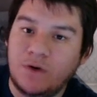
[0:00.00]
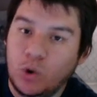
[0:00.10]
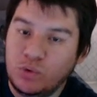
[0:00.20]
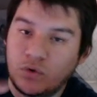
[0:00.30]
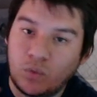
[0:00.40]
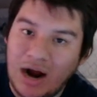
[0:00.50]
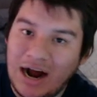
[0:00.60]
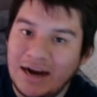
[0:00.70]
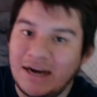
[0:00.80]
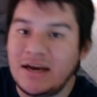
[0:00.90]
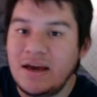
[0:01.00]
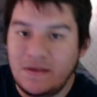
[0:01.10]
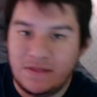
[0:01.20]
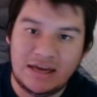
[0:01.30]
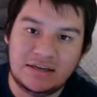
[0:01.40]
override
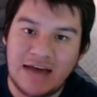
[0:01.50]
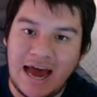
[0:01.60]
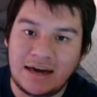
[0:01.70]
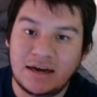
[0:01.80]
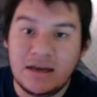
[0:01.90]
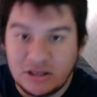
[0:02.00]
the attack.